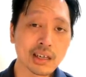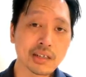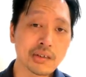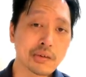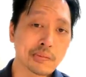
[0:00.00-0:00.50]

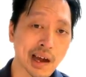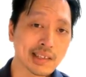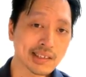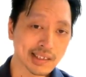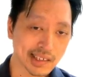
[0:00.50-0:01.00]
You
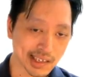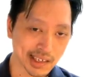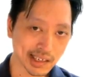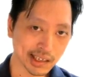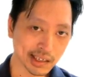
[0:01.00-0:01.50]
might
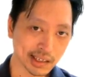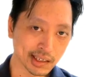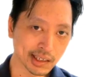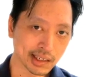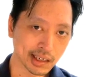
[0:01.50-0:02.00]
see,
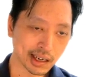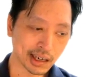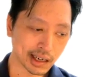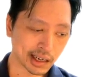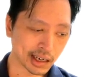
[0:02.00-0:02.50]

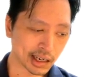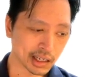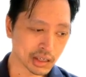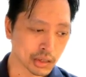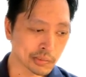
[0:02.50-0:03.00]
uh,
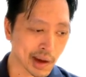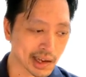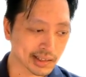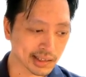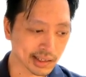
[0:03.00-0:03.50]
you
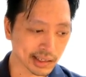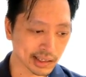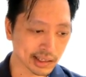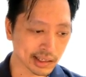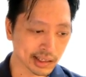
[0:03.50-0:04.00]
might
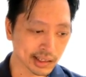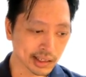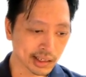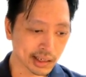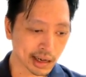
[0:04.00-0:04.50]
see
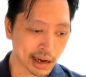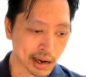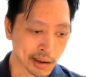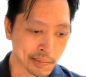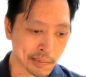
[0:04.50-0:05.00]

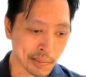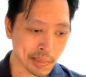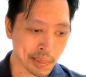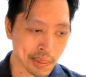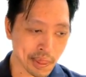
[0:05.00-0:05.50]

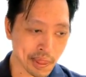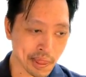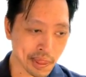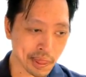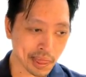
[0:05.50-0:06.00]
um,
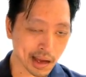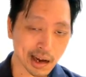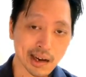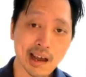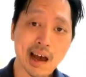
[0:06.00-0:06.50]

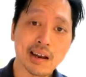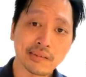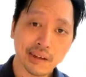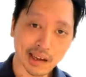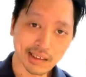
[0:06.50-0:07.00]
an
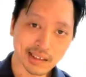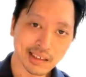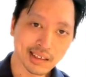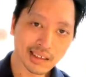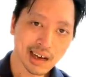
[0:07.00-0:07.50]
elevate,
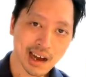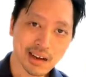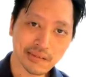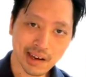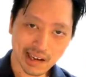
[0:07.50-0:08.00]

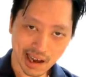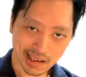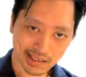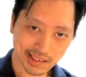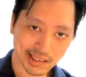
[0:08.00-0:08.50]
elevate
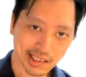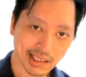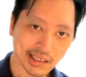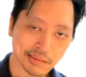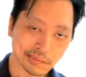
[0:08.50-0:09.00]

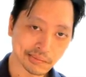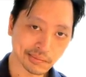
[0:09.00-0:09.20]
ST,